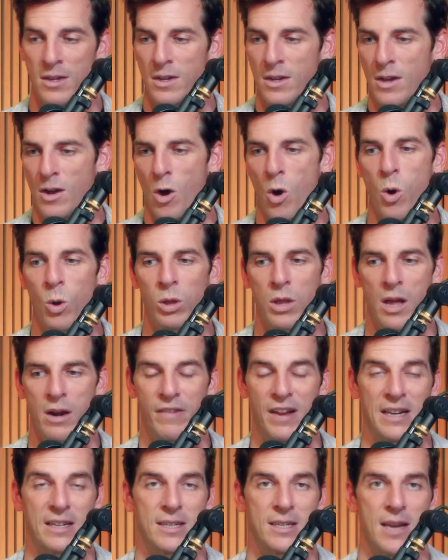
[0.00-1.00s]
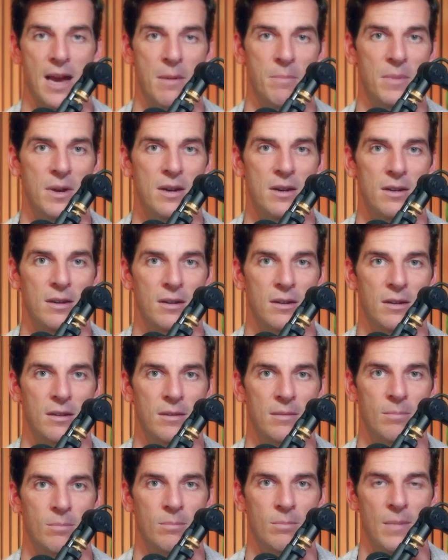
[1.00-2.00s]
a whole lot of excitement,
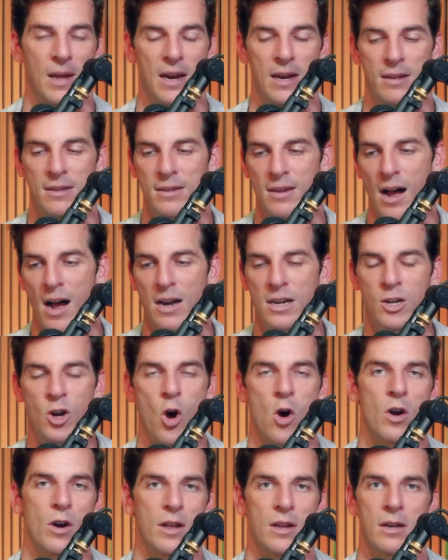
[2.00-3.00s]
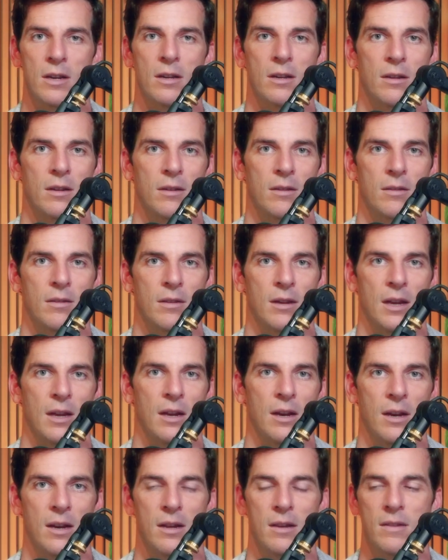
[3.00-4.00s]
and it's unguarded. It
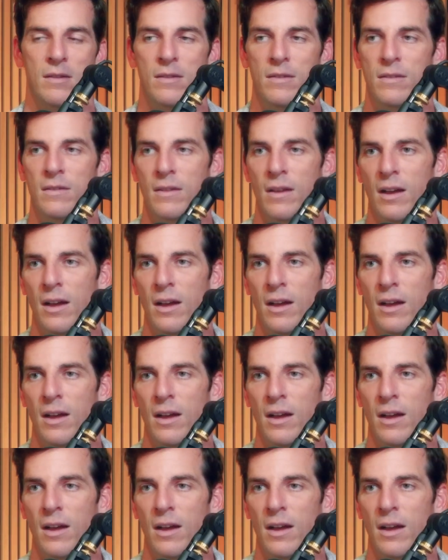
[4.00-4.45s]
is,